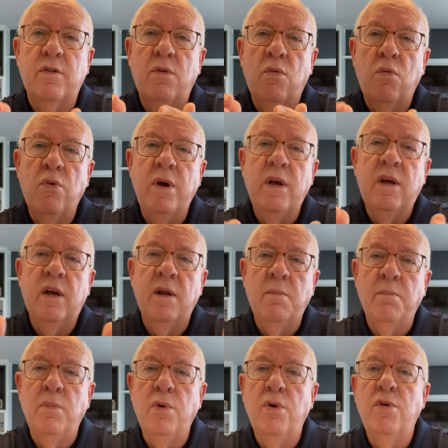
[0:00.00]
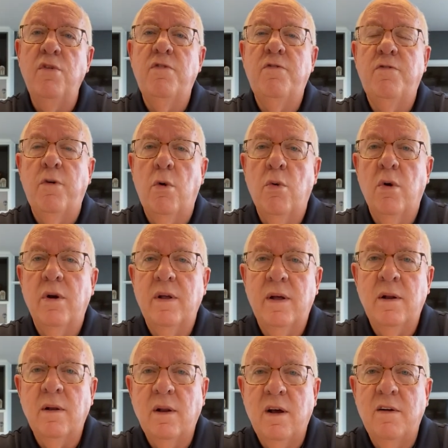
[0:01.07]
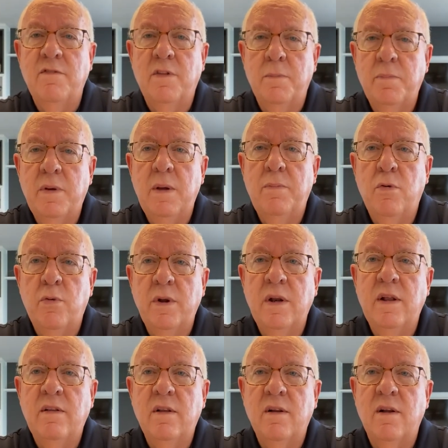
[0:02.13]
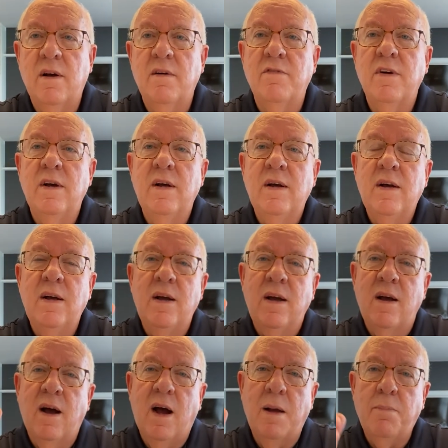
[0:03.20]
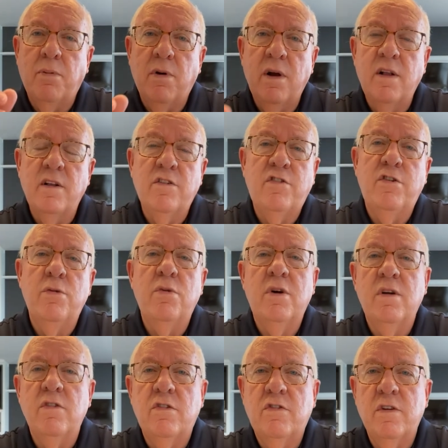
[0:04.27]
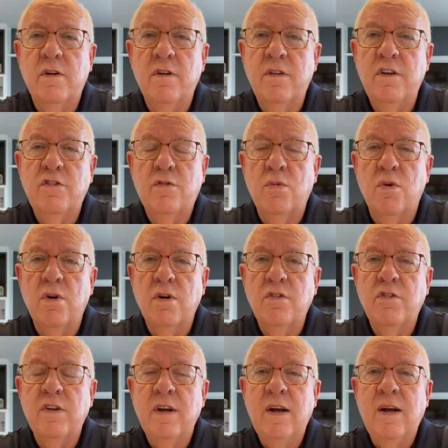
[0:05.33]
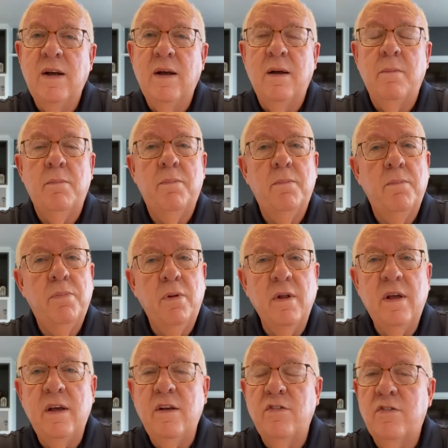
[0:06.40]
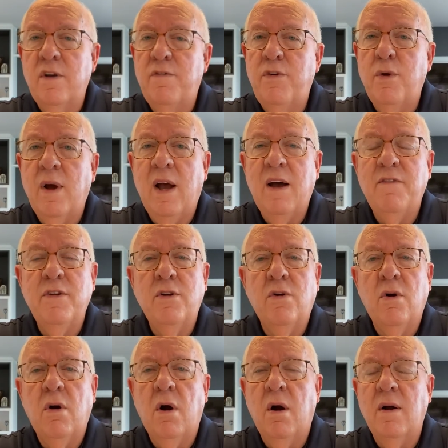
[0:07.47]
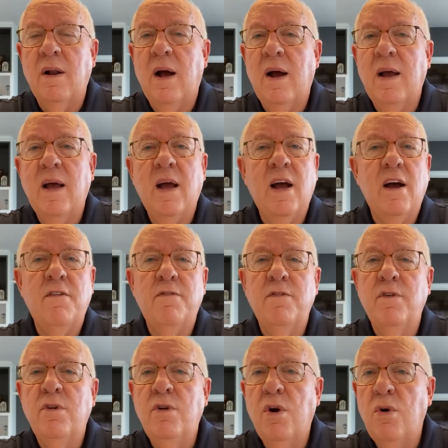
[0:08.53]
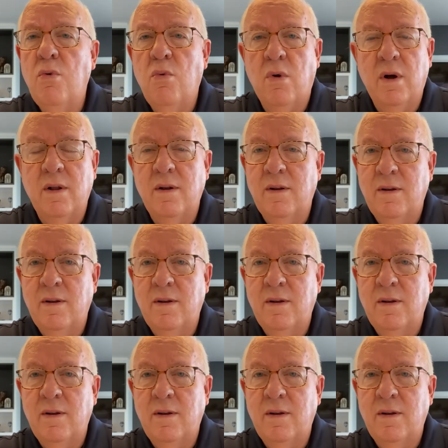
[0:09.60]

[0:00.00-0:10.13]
we can move forward and love the people we need to love. I pray that you will consider these words. Please, if you have in your heart, I have no one,